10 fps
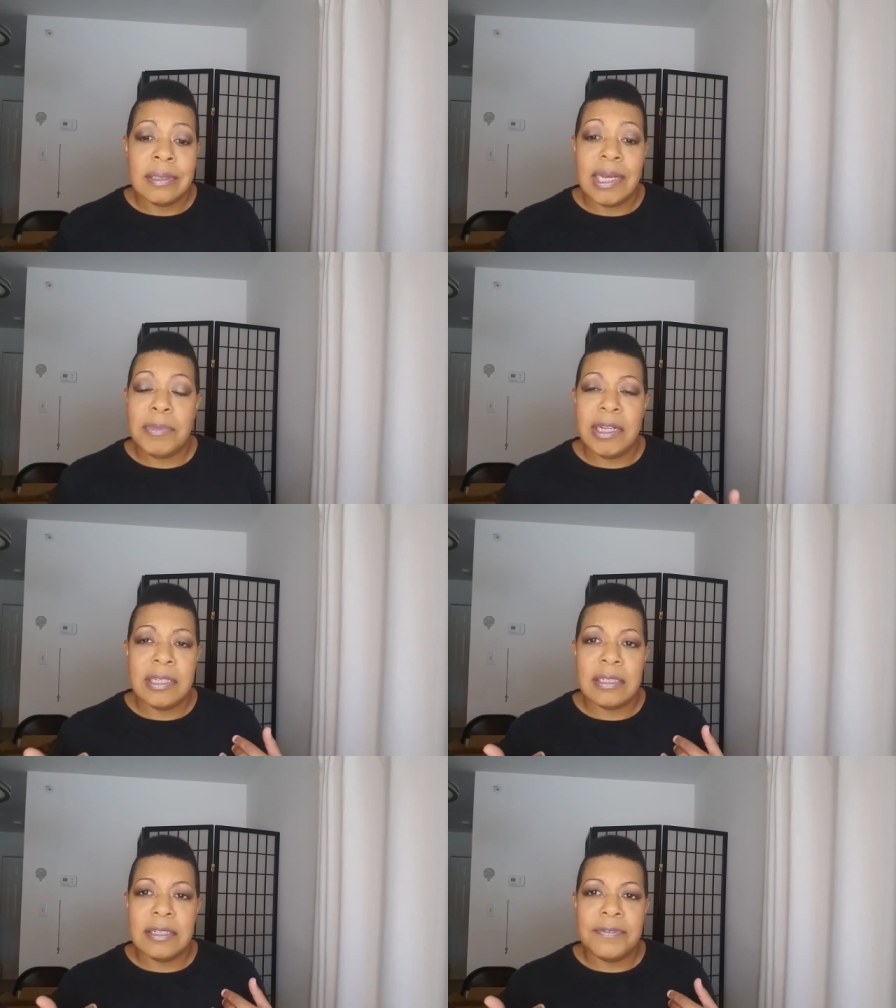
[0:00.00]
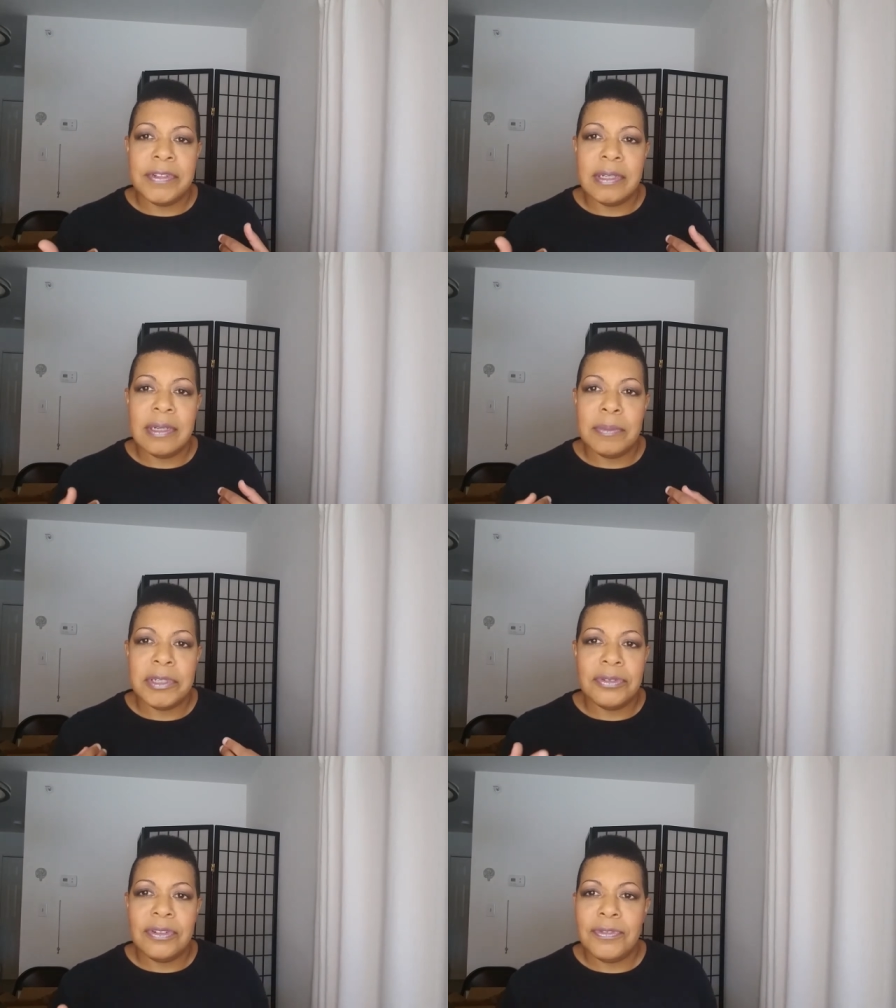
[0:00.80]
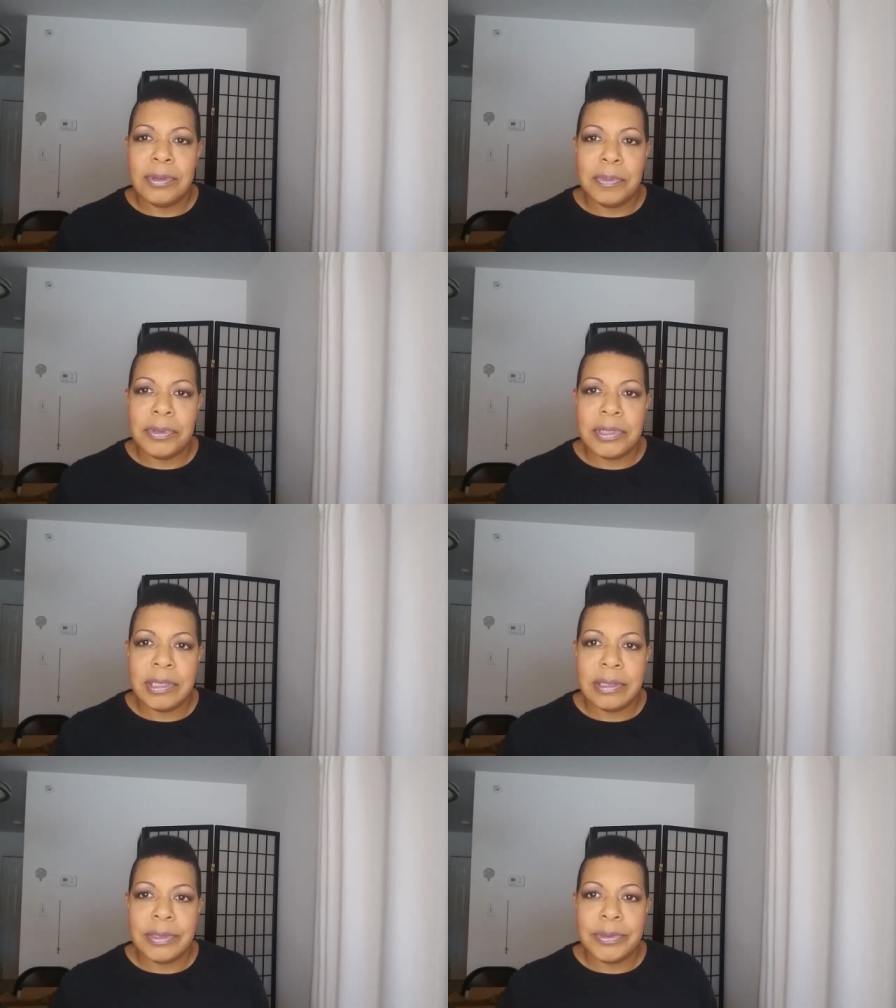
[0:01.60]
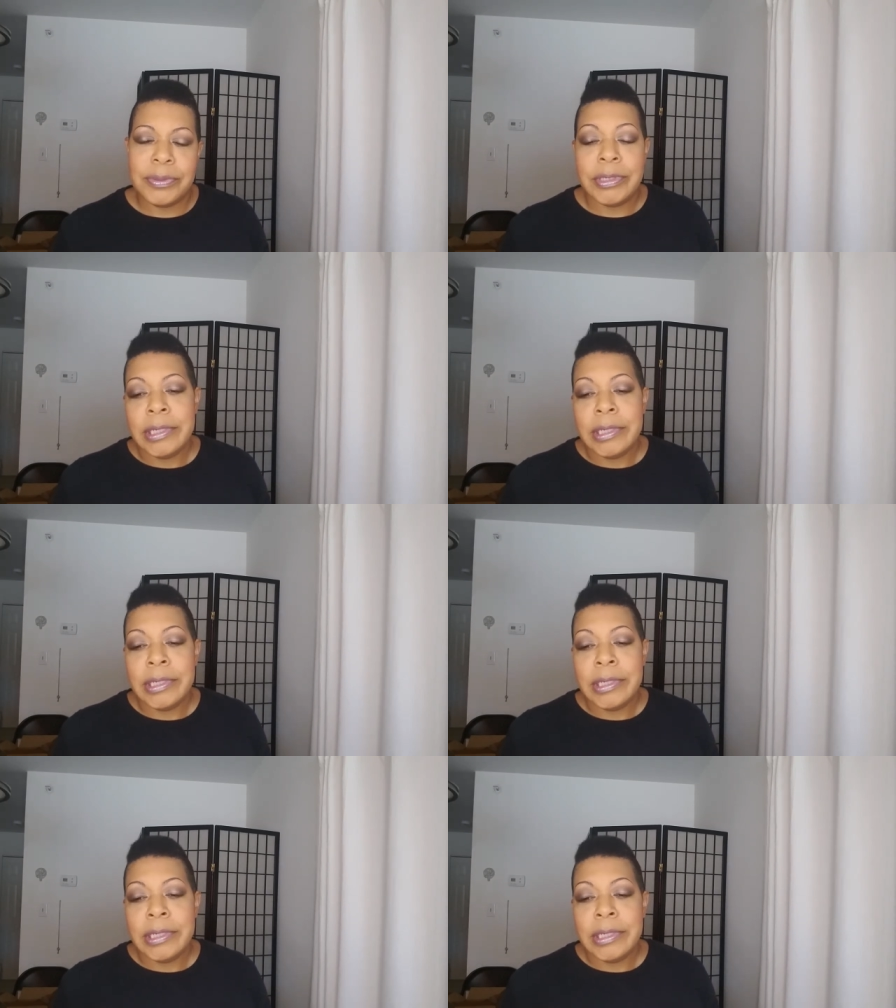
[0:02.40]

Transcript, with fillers: I'm not easily offended. I'm a straightforward person, so...